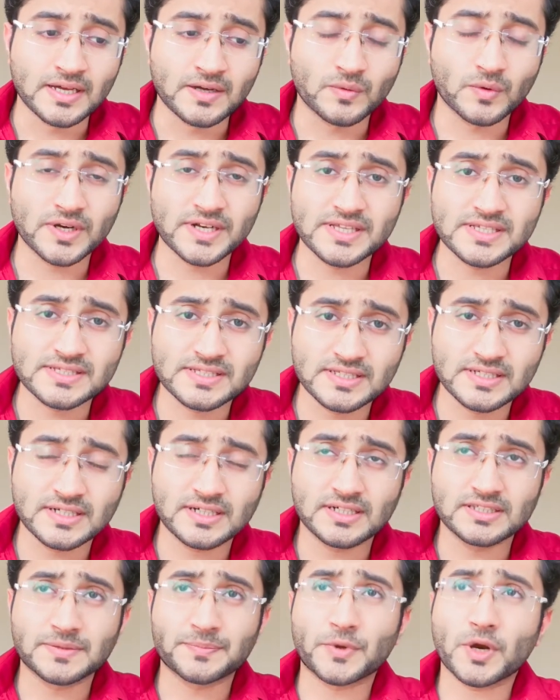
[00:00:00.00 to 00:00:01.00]
What is
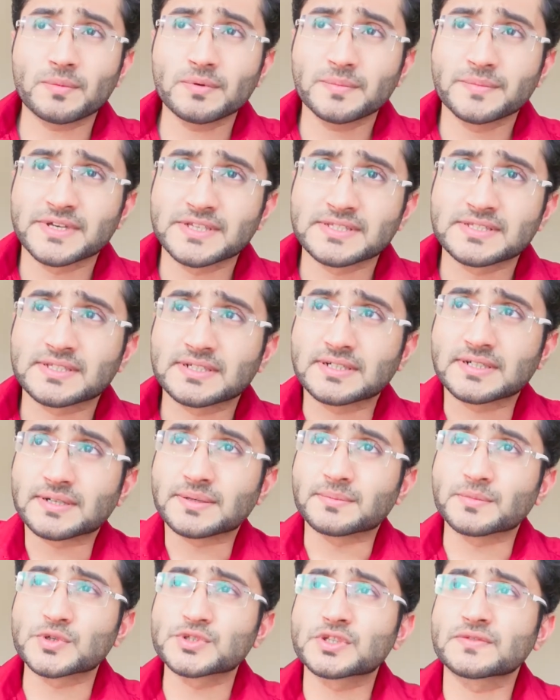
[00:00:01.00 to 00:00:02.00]
the problem is,
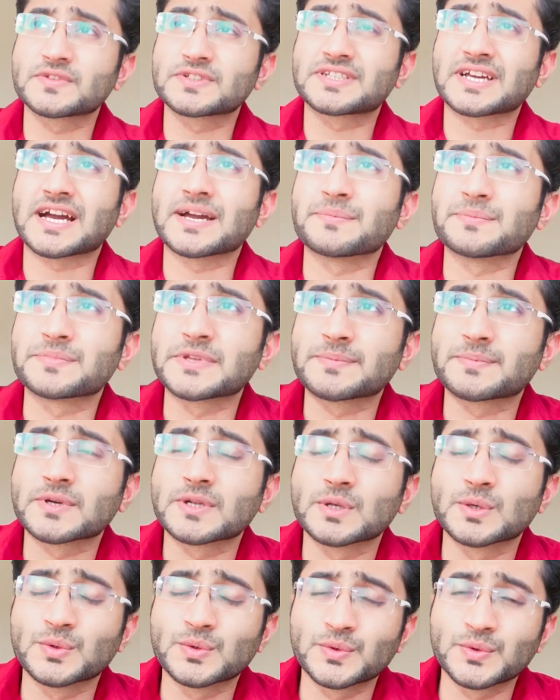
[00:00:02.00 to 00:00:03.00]
most of the time people
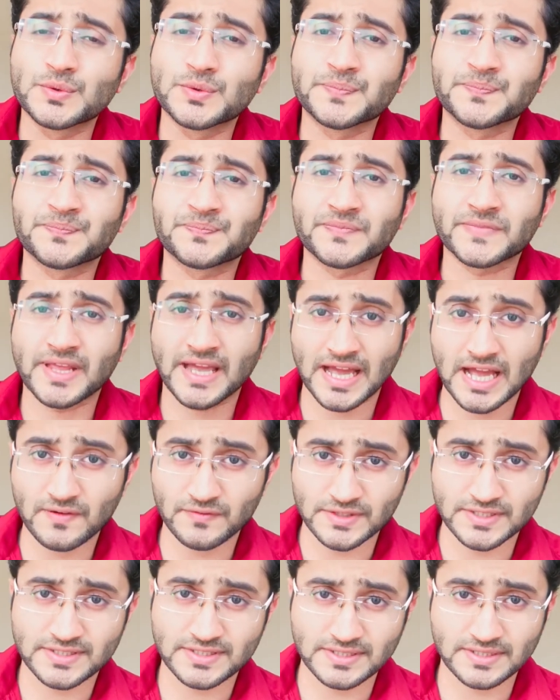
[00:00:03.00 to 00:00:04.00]
who have
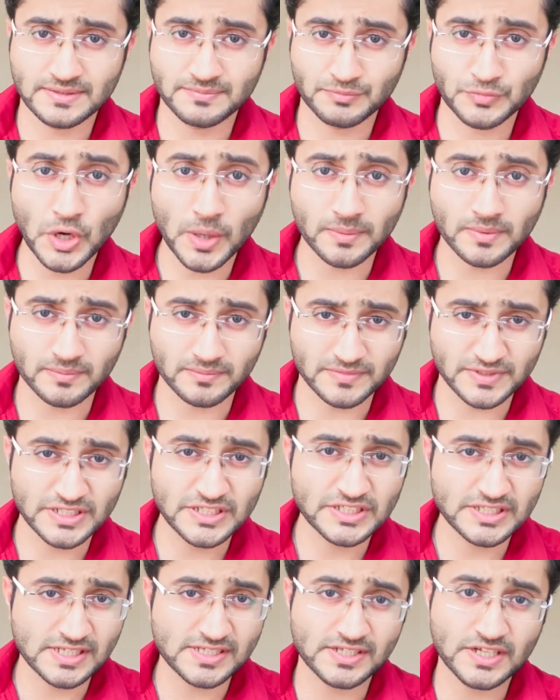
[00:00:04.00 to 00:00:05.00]
this problem,
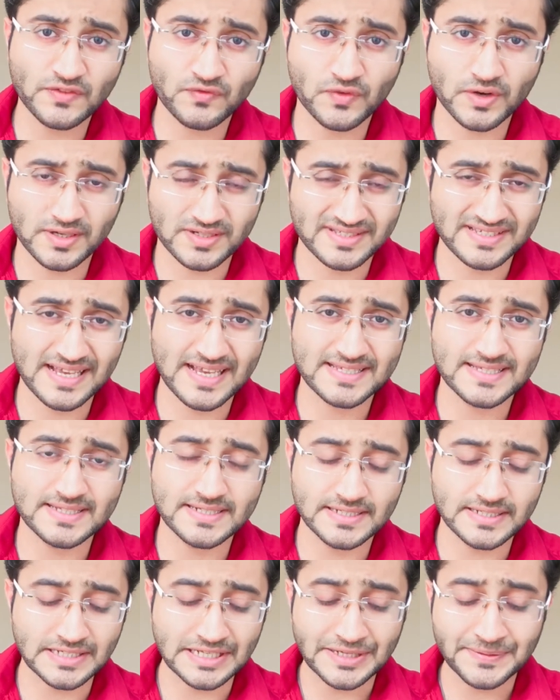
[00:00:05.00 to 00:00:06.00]
this reflux, the
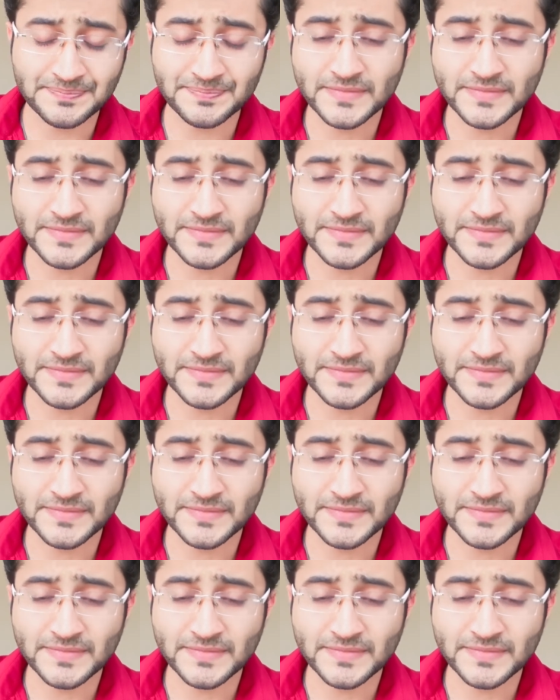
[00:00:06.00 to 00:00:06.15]
acidity,